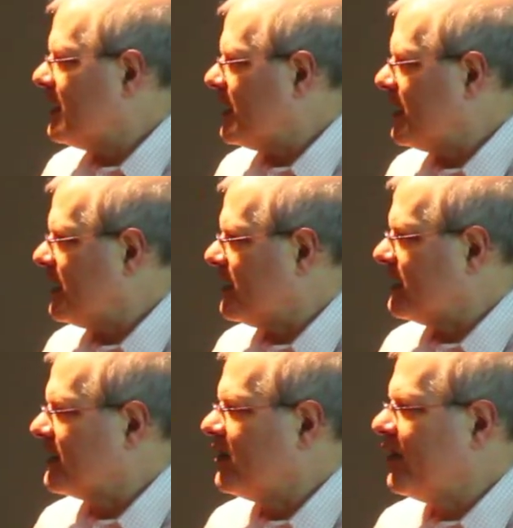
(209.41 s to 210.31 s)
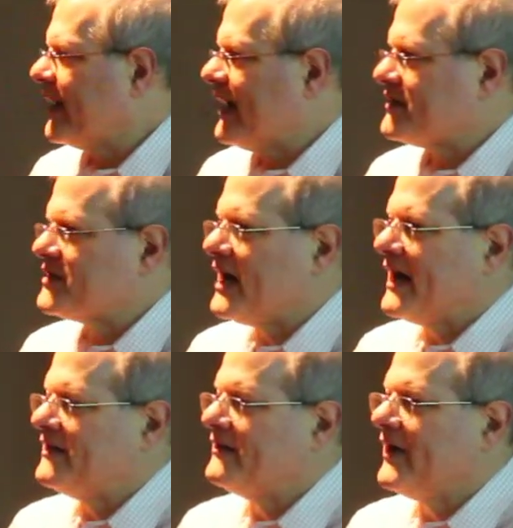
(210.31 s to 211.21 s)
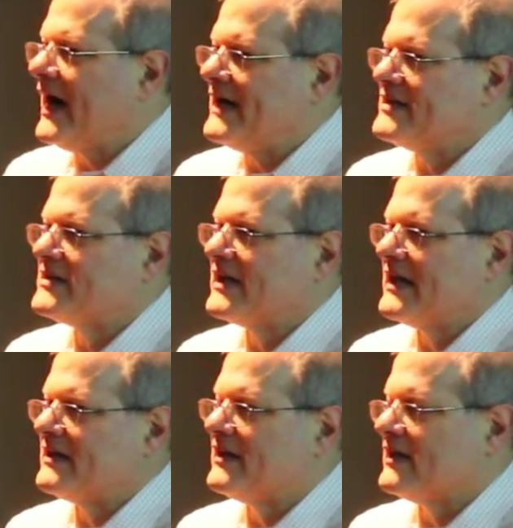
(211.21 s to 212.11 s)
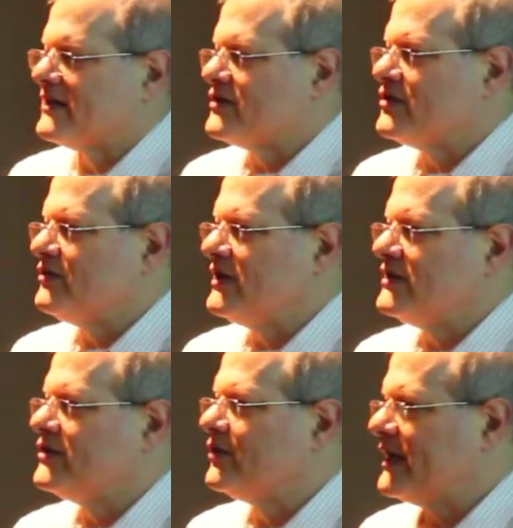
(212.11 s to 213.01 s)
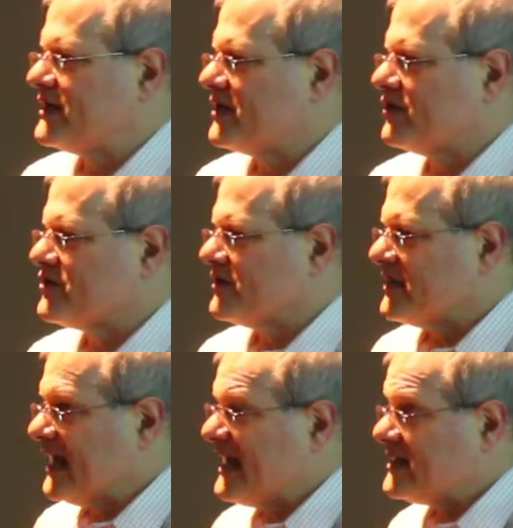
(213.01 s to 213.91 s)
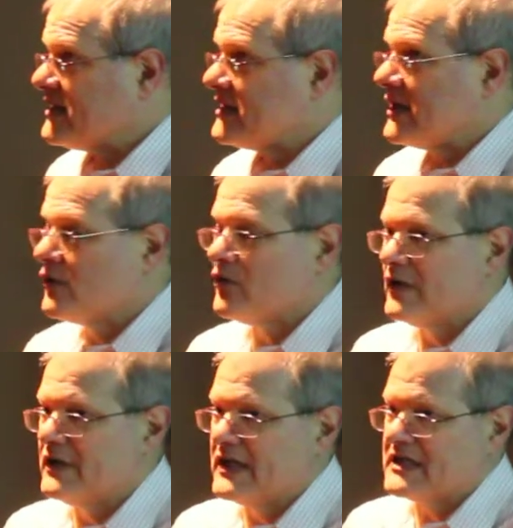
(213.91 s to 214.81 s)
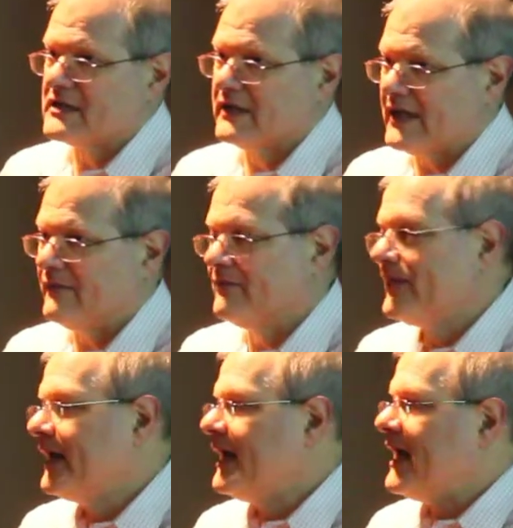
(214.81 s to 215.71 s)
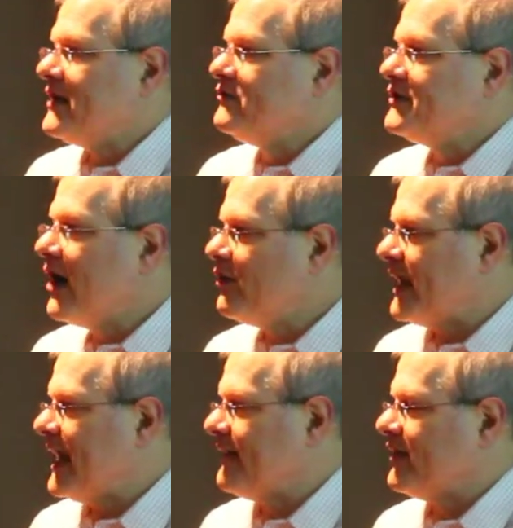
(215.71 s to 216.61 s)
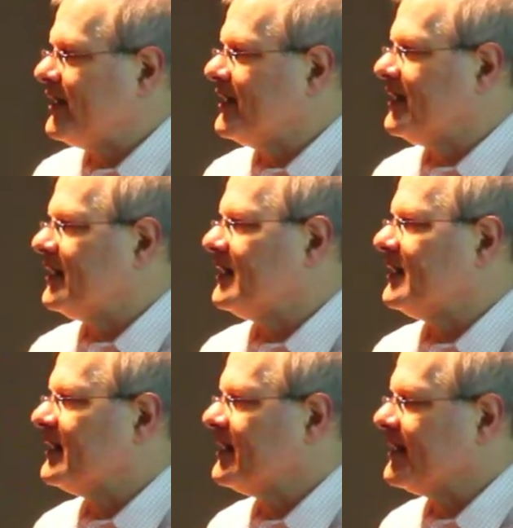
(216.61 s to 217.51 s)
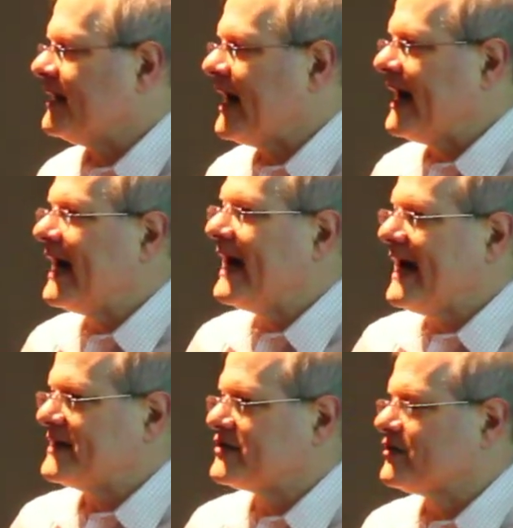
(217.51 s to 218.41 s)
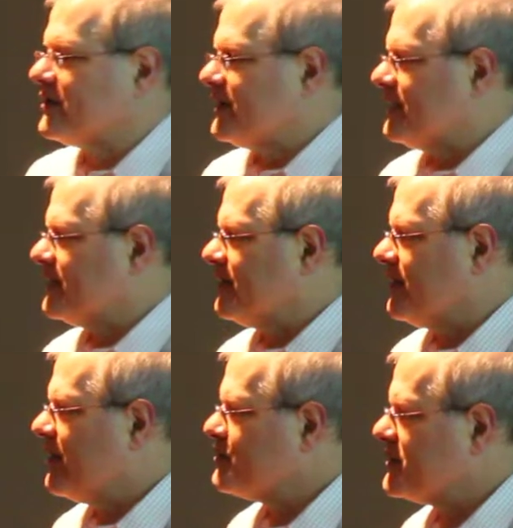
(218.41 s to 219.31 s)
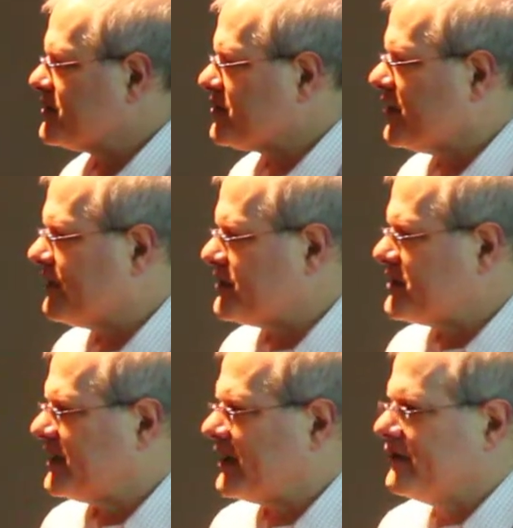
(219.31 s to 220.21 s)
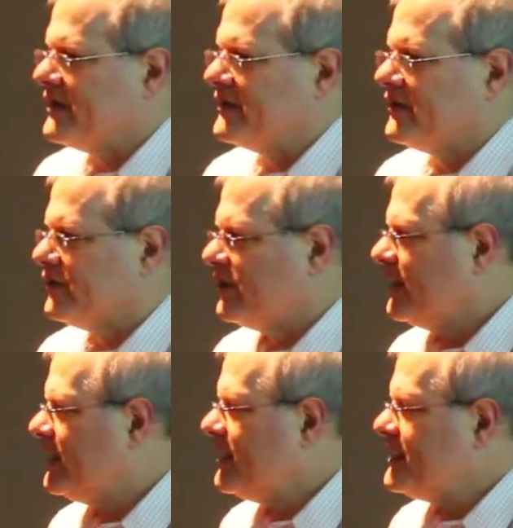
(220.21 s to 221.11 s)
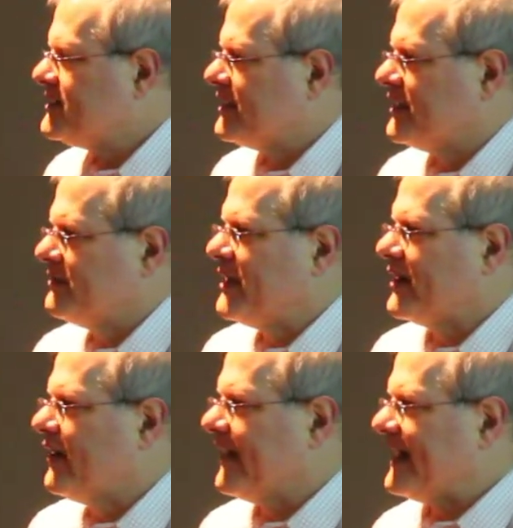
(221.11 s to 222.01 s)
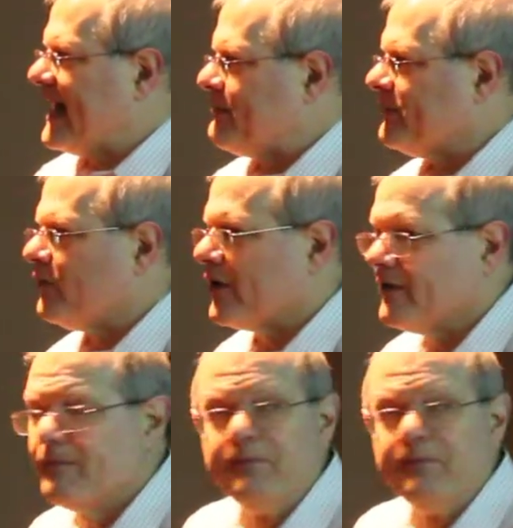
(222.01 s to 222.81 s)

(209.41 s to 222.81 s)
uh, going outside the device to get things, you need to do it asynchronously. You don't have a, a, an IIS or a you know, hosting server sitting underneath you to make all that happen for you.